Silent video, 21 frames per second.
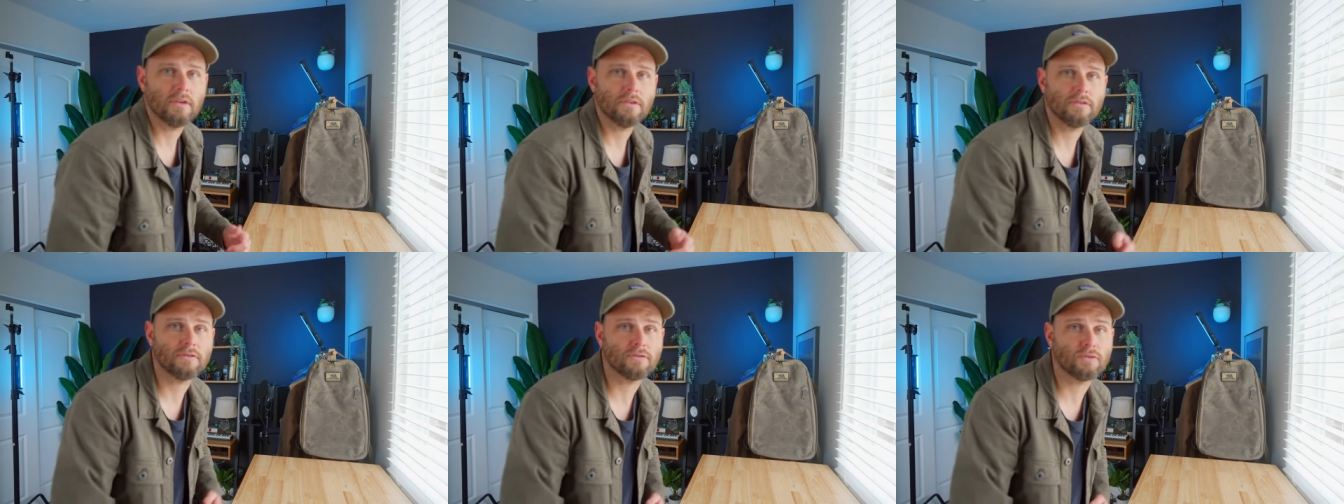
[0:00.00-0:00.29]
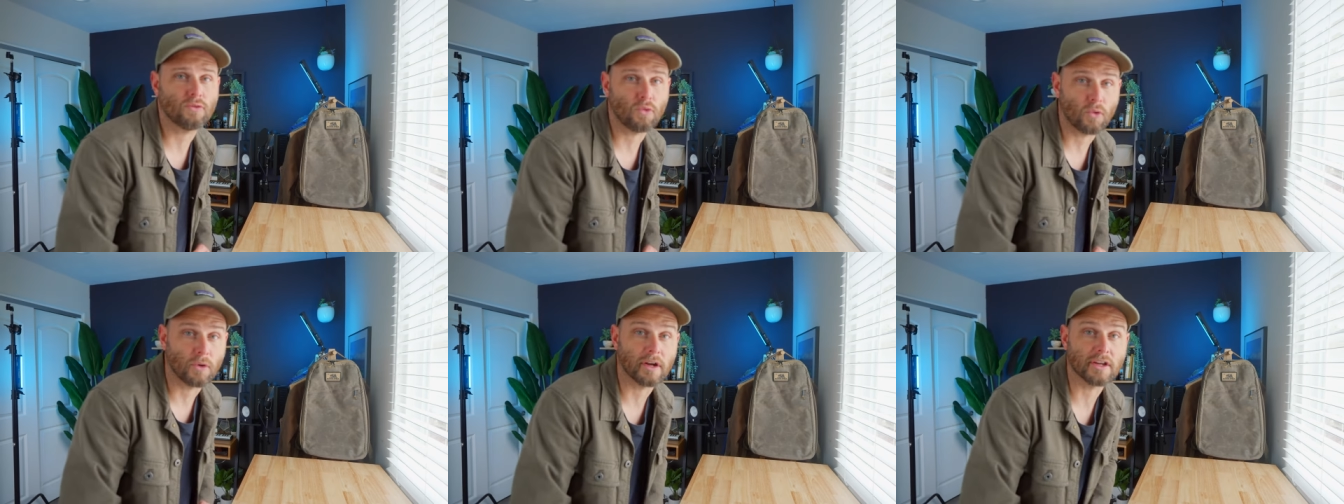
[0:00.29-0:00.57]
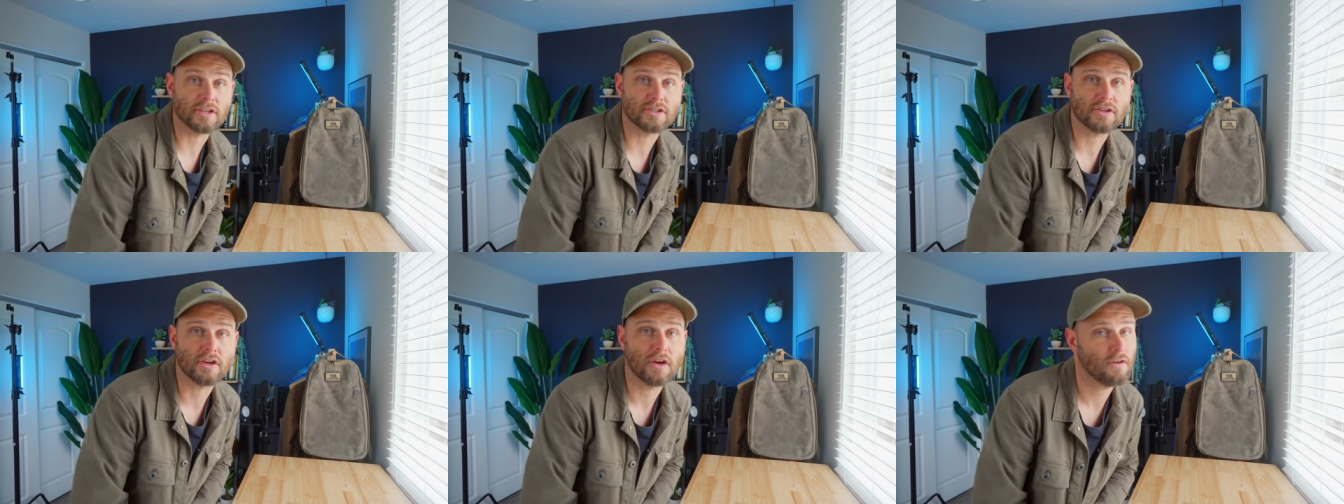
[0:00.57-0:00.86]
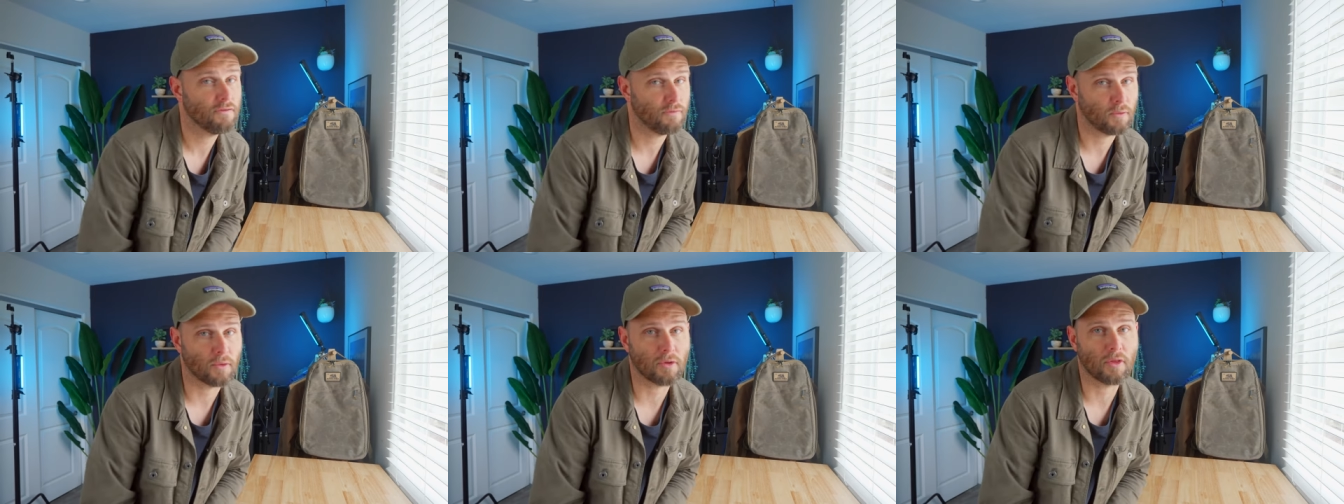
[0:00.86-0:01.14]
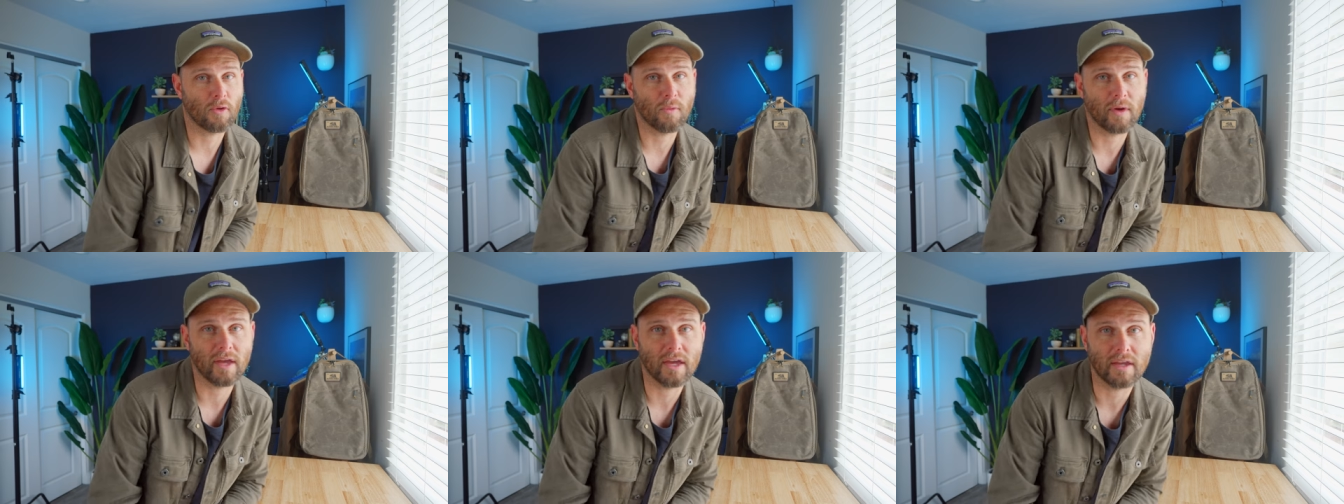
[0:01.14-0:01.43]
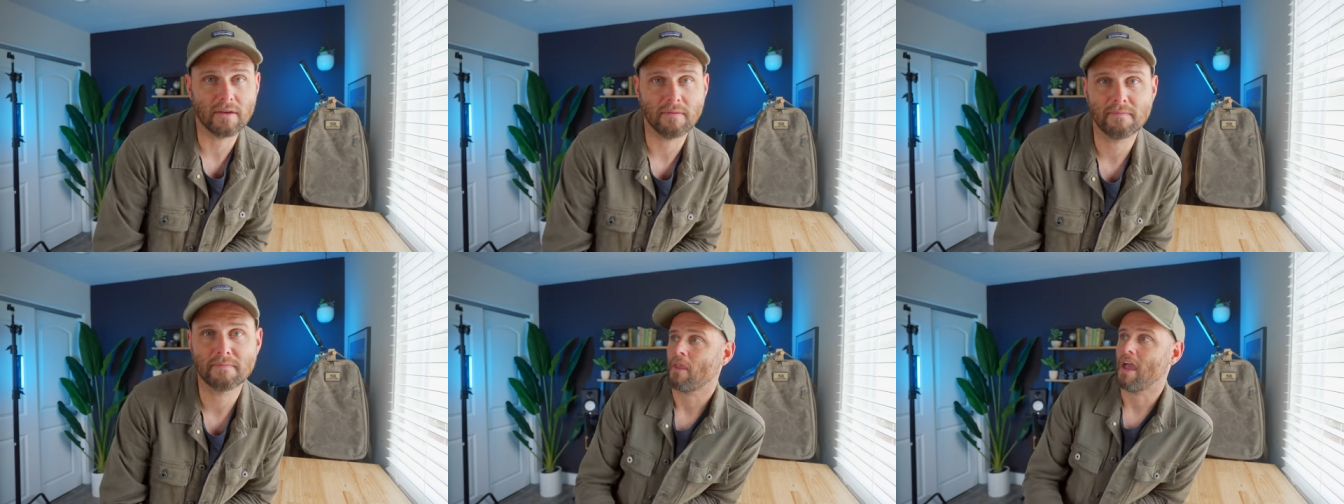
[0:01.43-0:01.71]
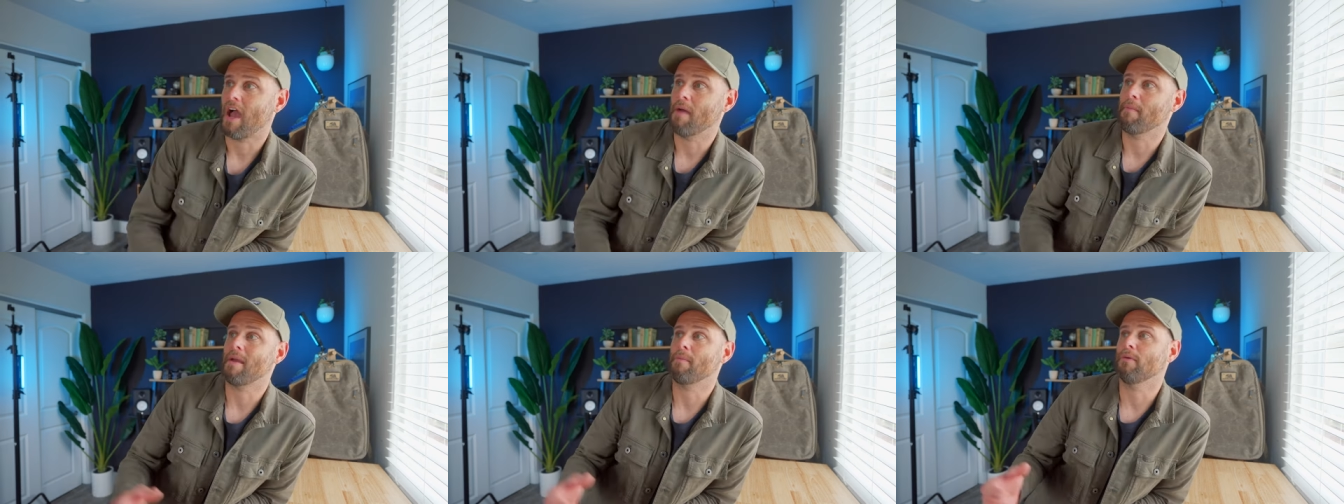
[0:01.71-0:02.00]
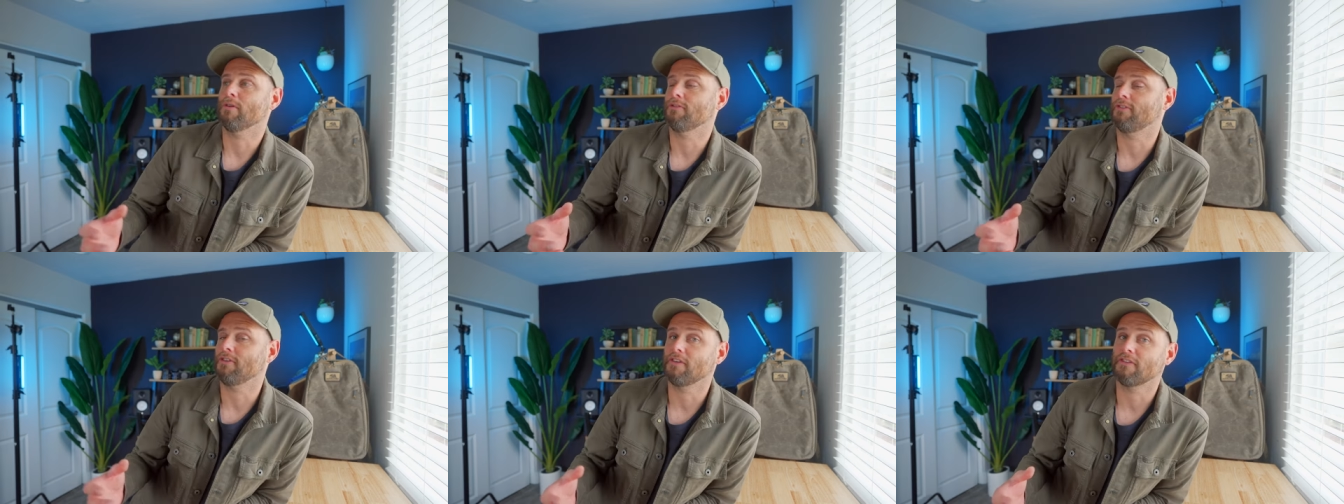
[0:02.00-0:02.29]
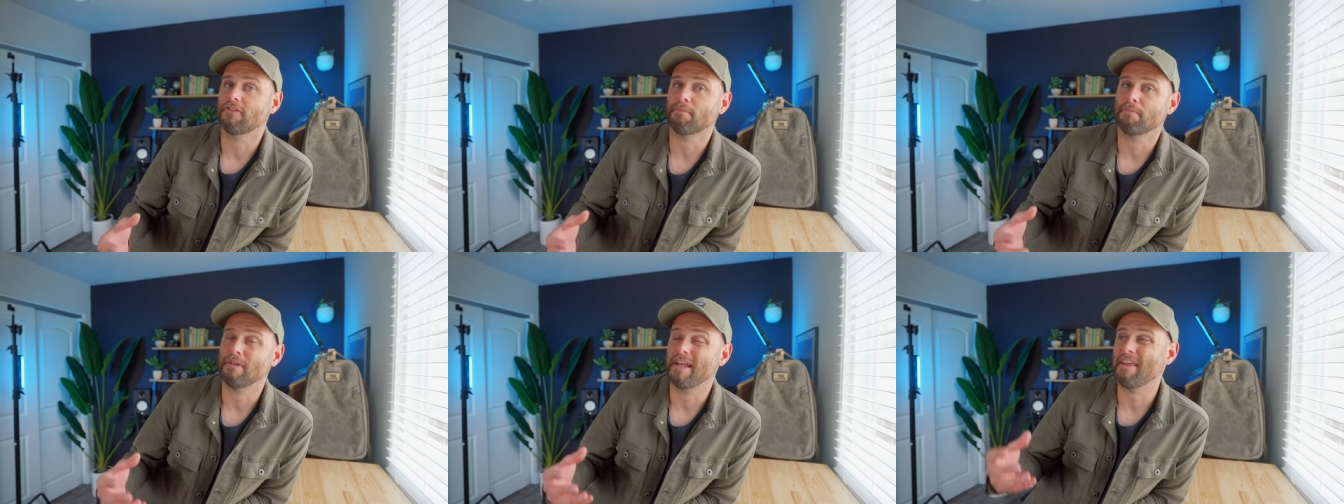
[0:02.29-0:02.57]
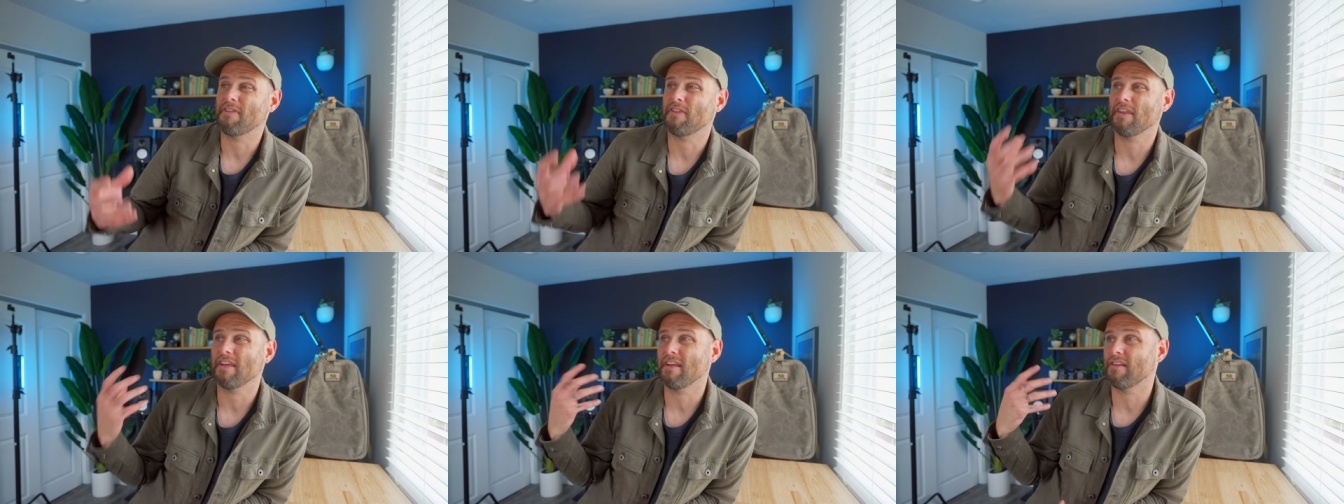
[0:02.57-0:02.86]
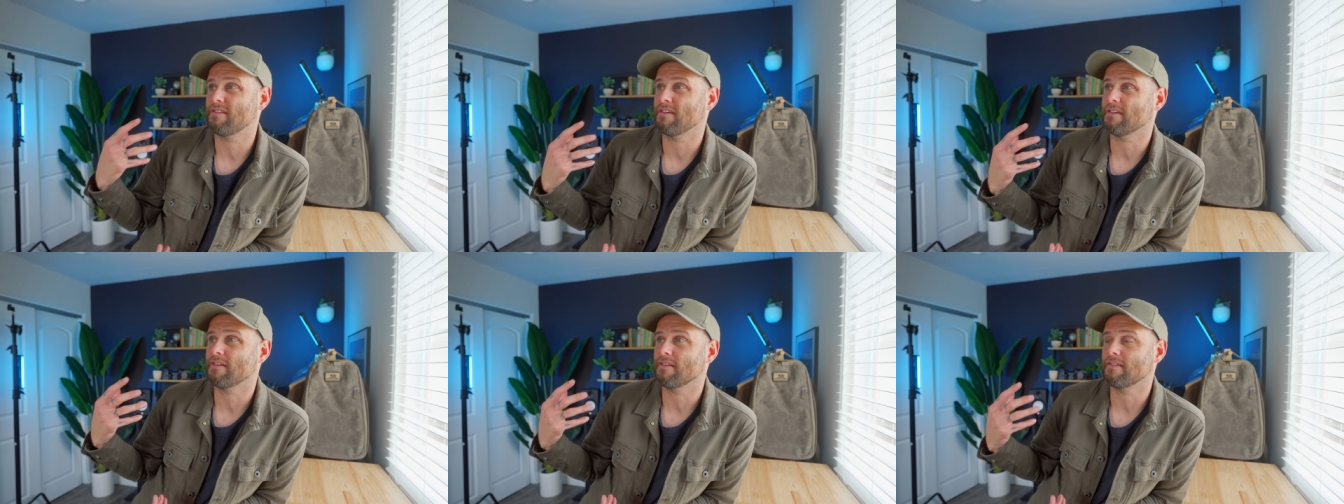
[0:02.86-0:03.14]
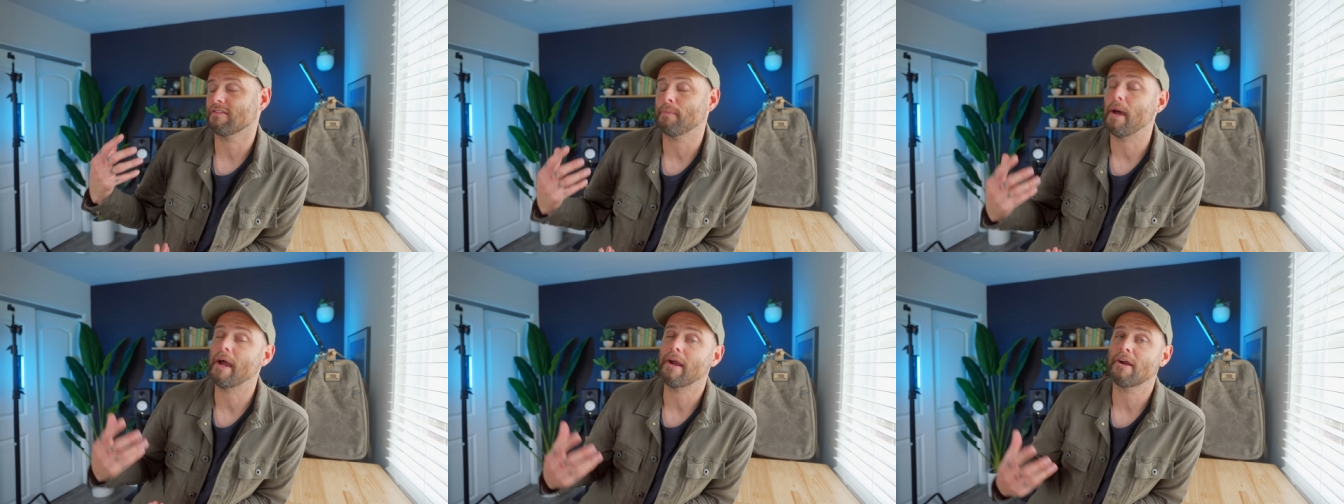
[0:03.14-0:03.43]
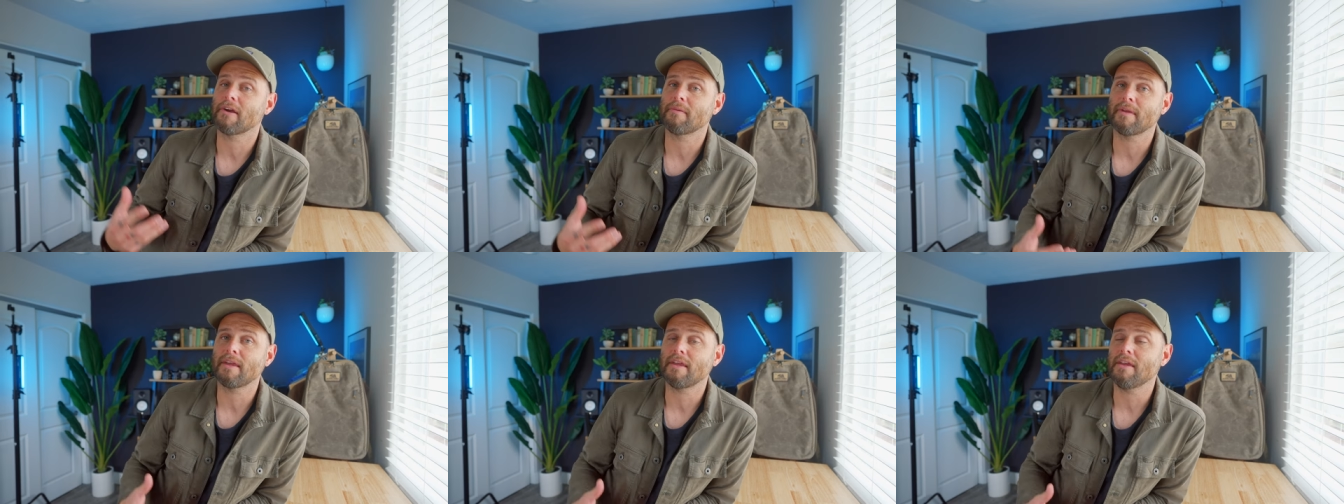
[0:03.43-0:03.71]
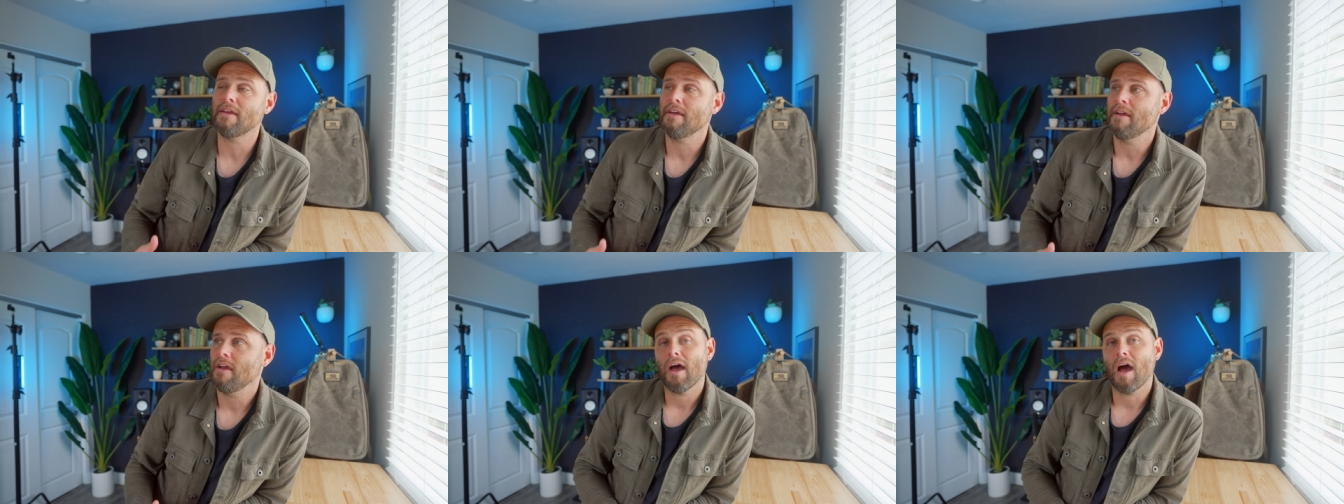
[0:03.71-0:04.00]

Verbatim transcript: storage for the win. I'm able to display things that inspire me.